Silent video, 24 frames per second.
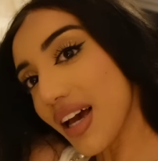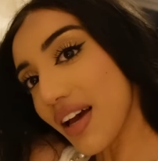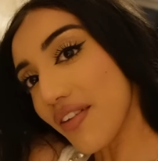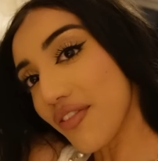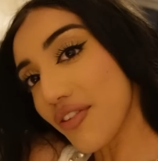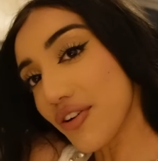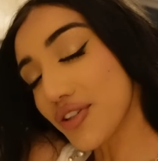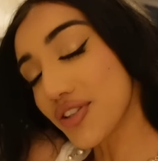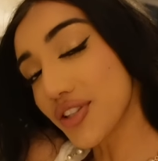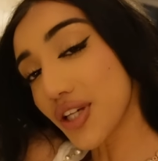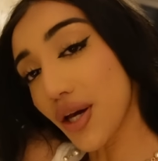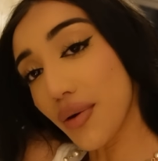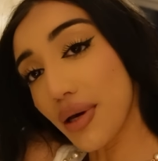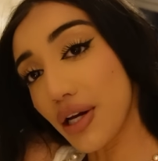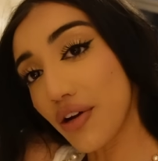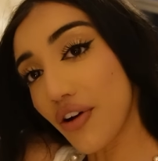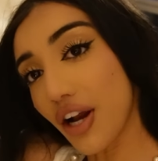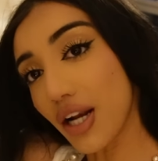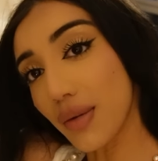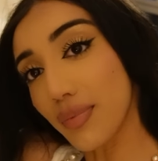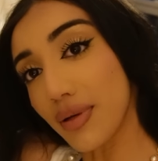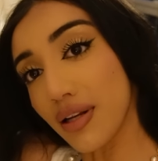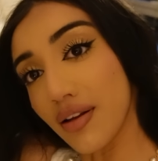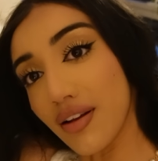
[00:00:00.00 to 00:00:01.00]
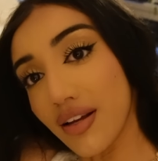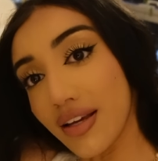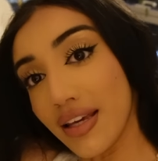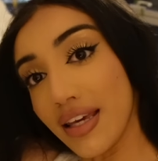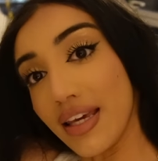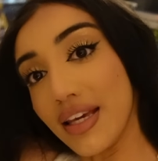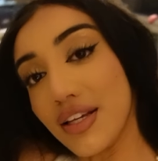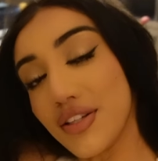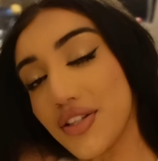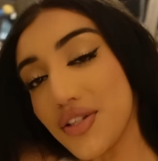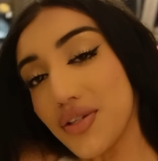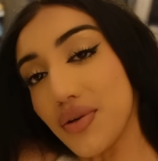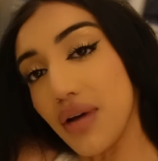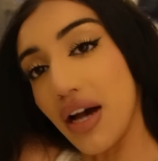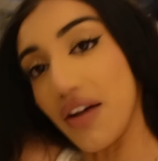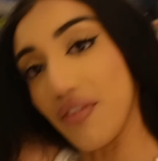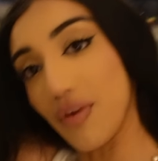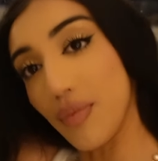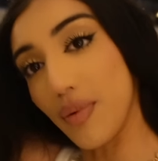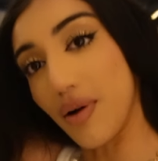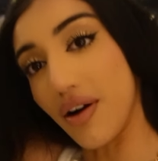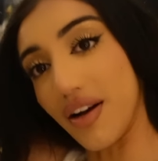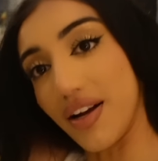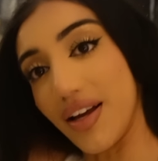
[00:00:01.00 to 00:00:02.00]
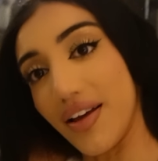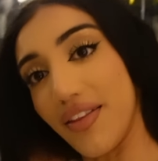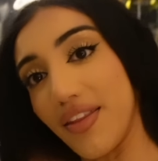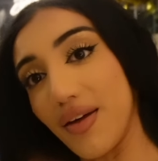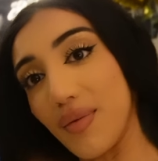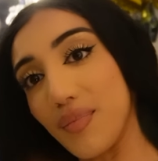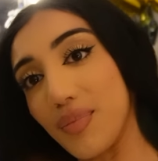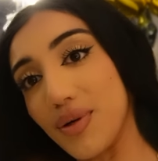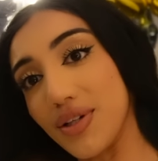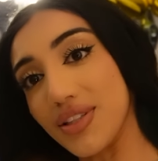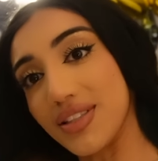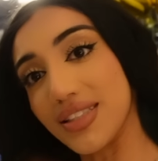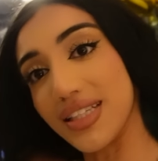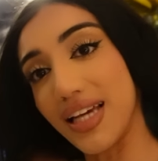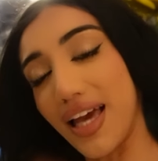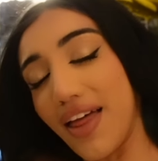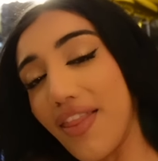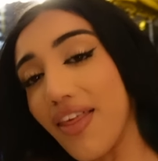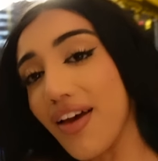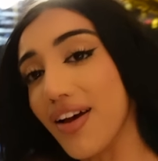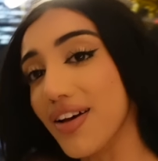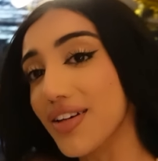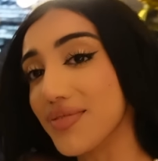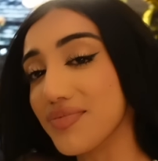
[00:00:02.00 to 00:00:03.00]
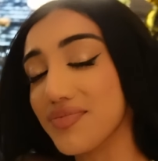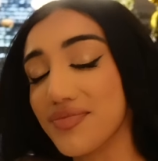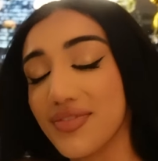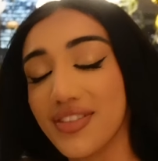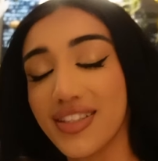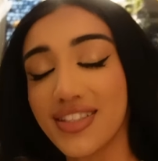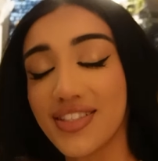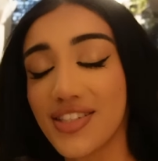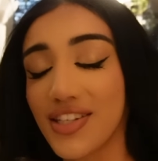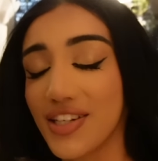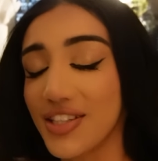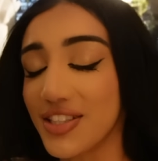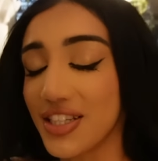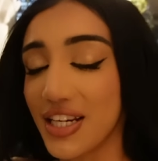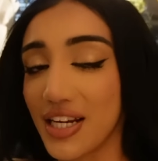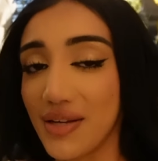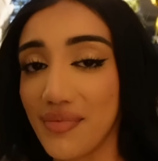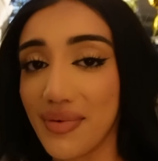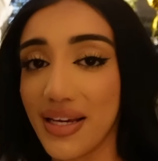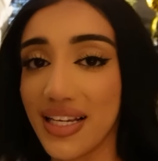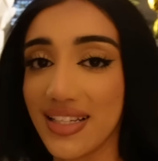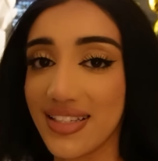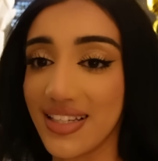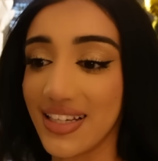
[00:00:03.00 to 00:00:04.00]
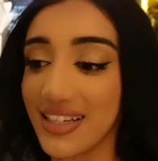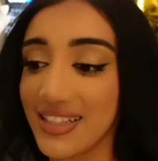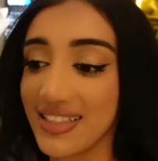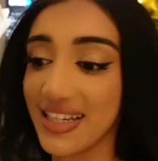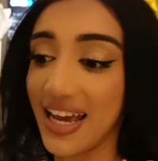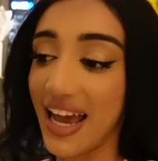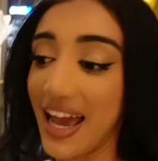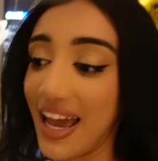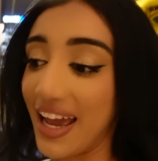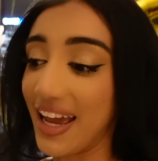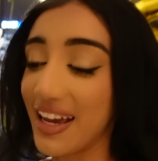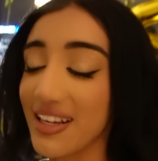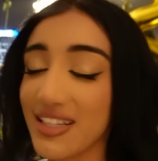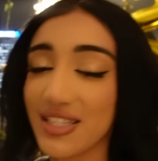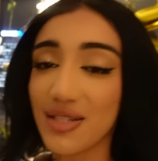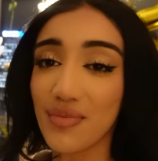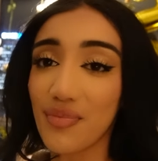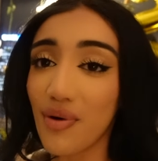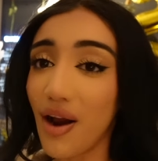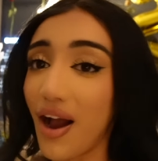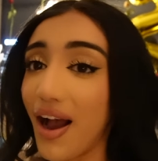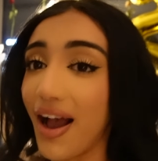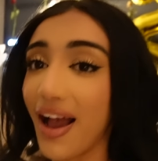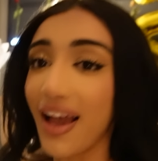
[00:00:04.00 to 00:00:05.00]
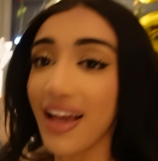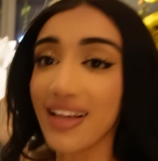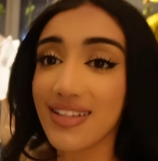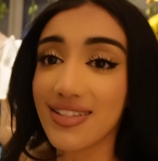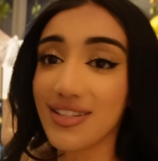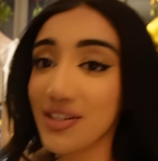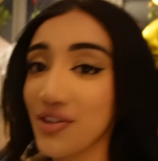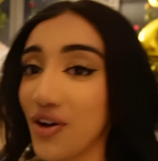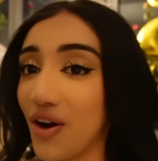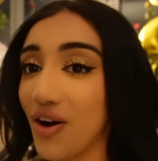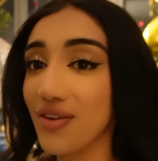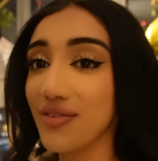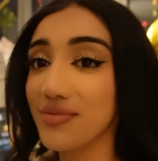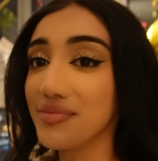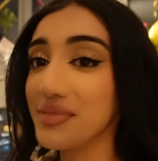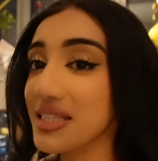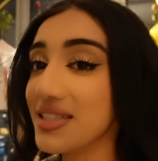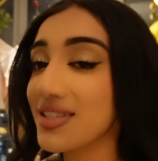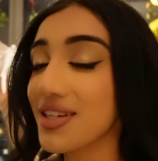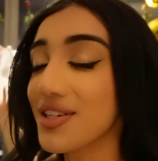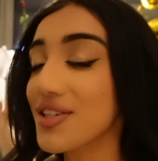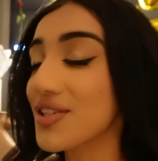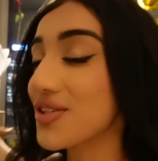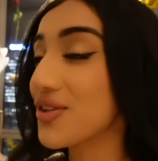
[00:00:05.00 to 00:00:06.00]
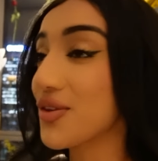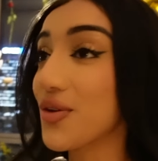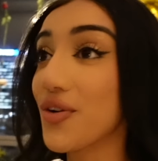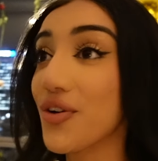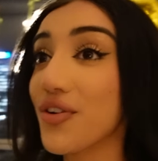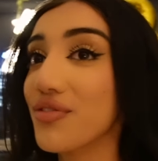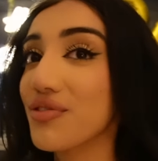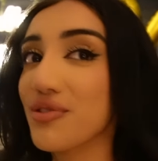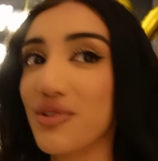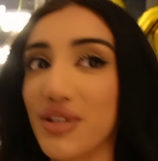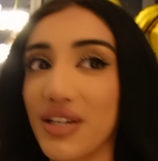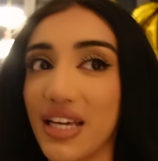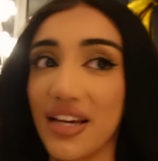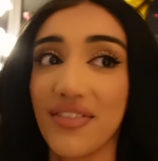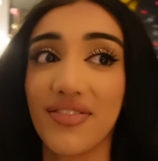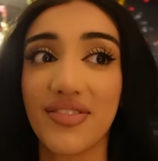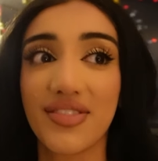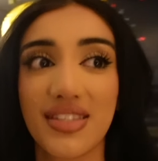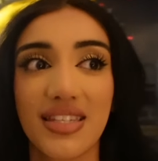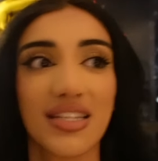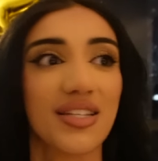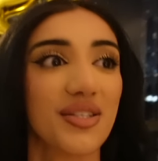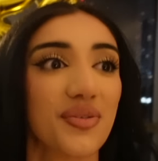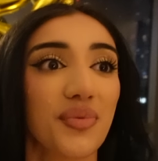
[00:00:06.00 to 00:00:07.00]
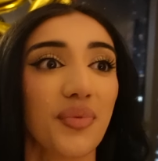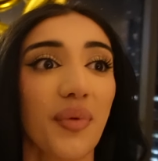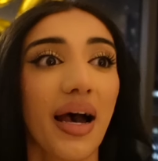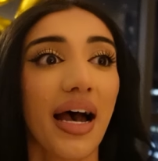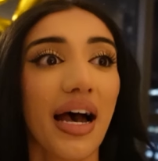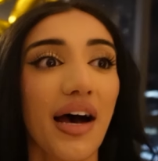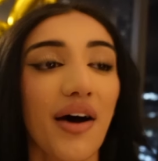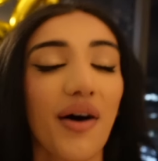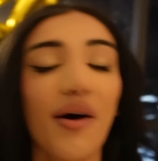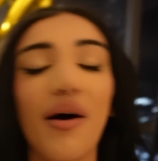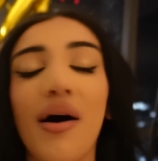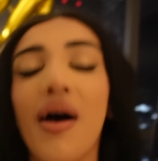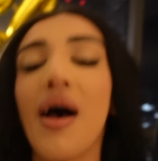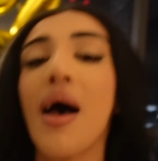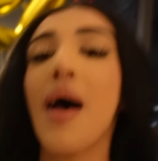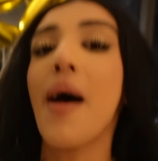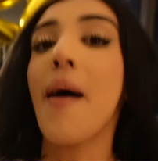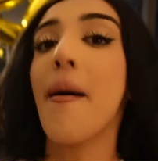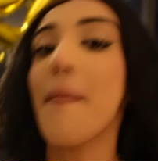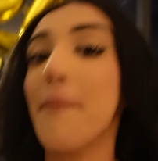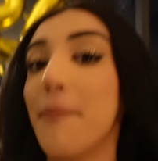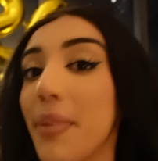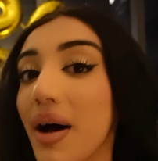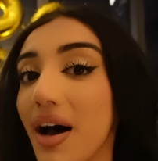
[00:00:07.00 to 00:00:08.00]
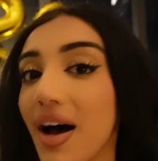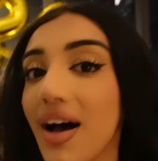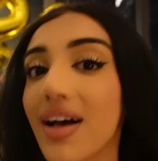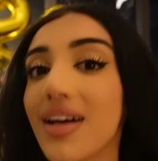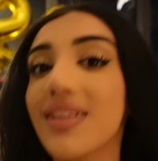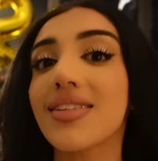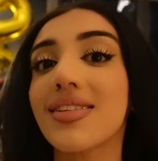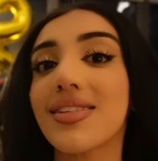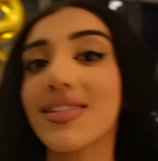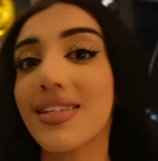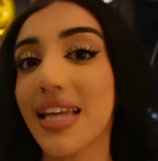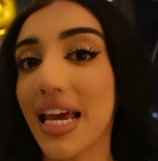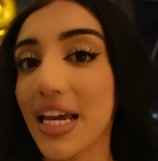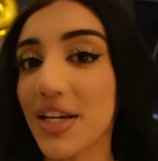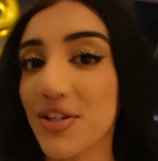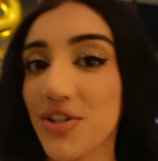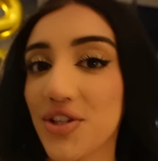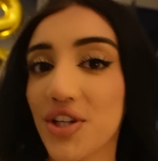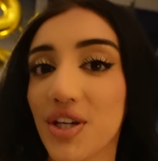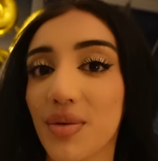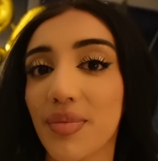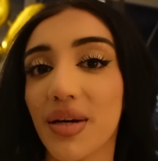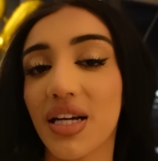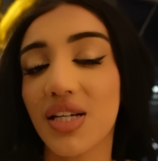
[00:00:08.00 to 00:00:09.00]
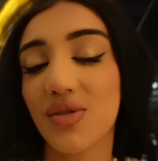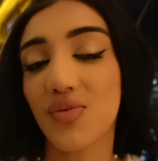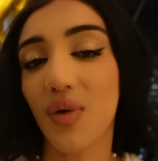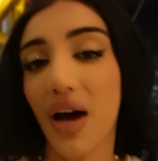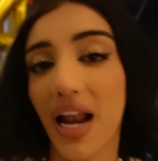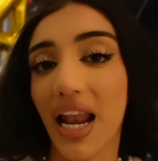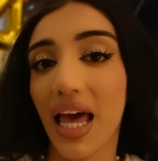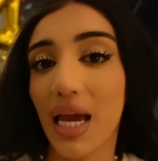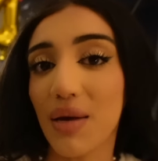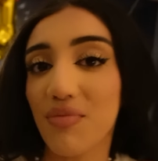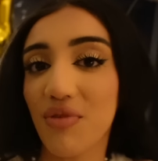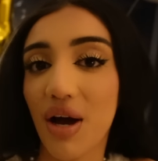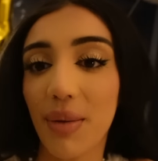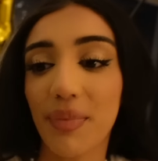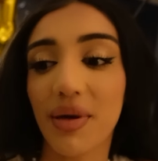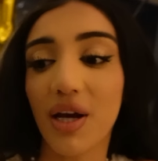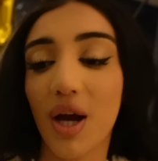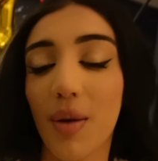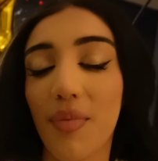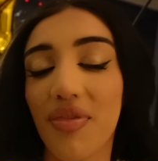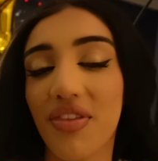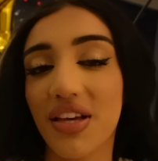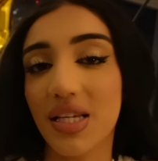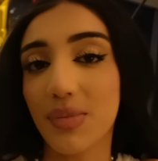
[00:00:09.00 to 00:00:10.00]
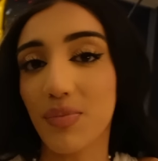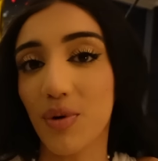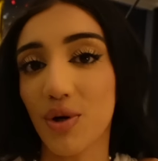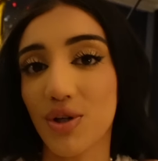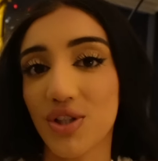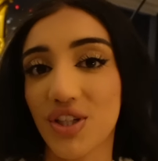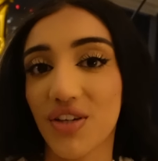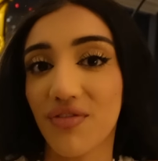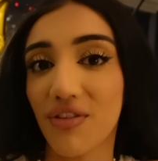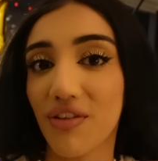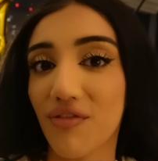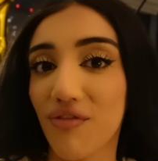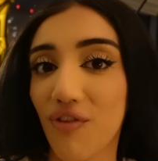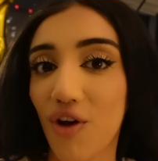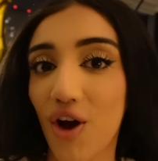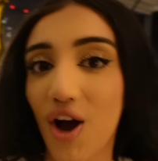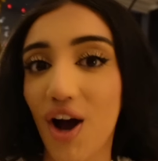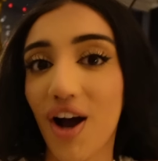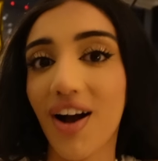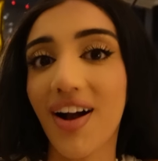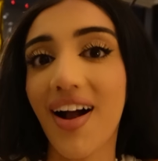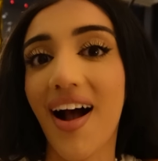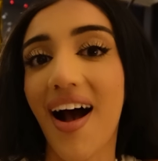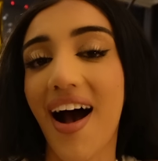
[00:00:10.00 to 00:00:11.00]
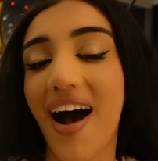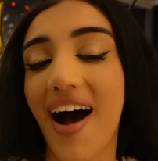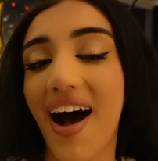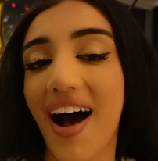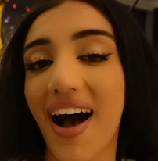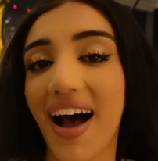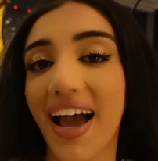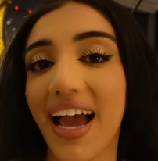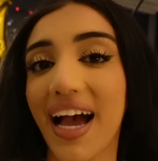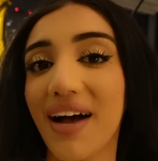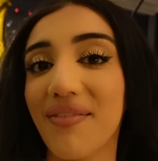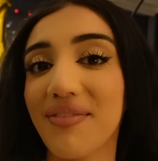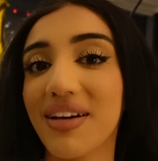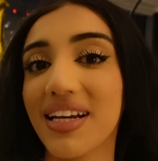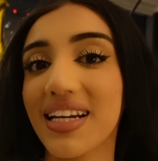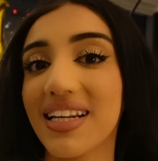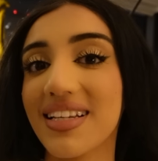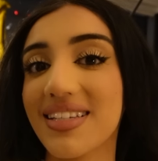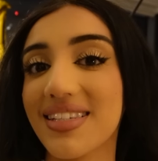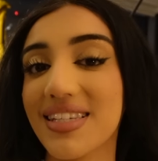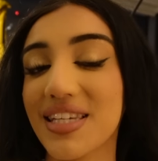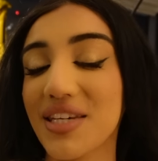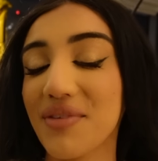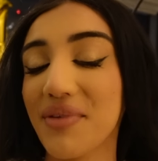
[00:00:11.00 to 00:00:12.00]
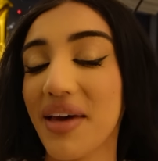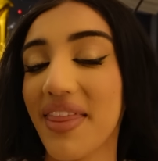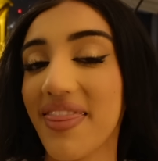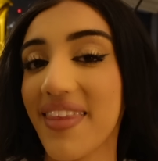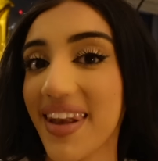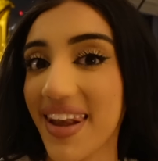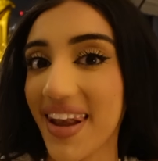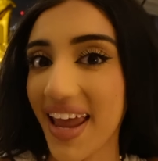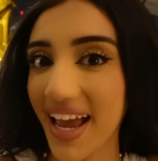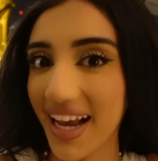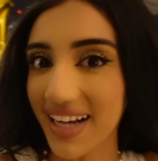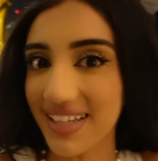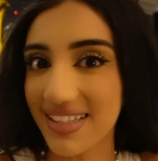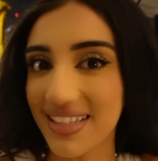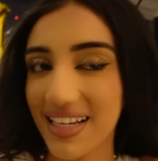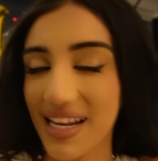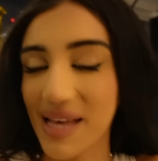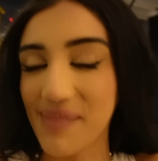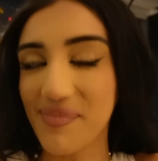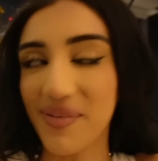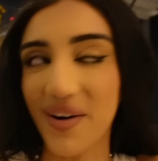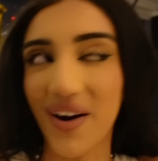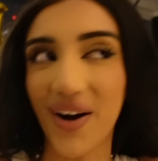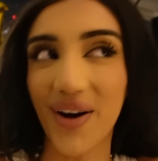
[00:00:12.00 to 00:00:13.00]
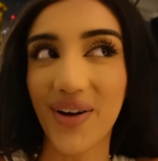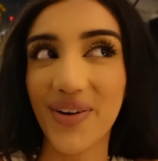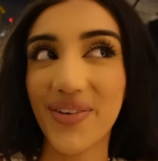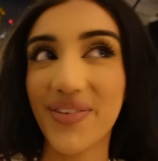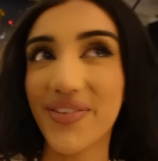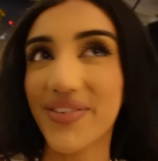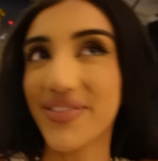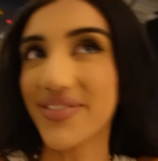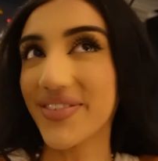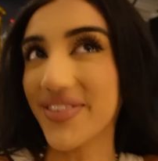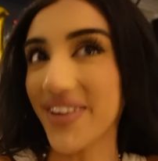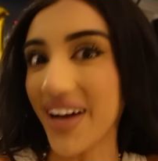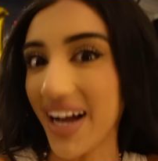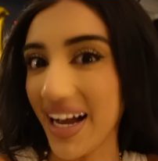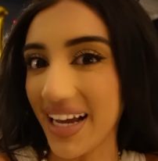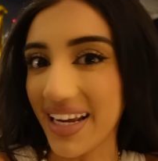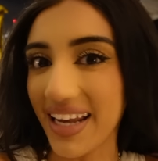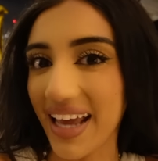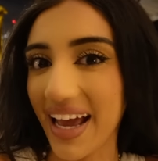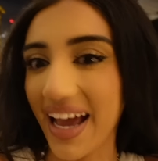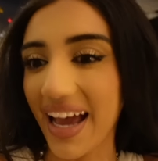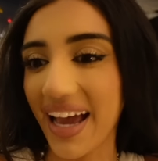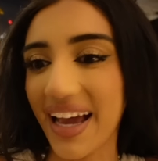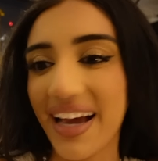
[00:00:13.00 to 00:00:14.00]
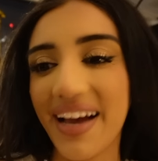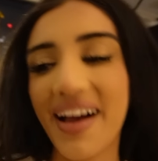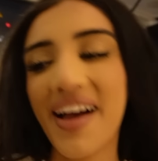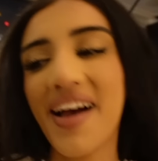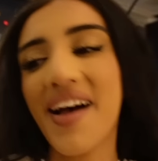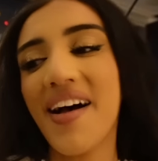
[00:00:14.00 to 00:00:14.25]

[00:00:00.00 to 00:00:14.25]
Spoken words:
I feel so incredibly lucky to have a partner that put together such an amazing day and surprise and got me such thoughtful gifts as well. But stay tuned, because while I am wrapping up this portion of the vlog, I am gonna see you in the next clip on Friday,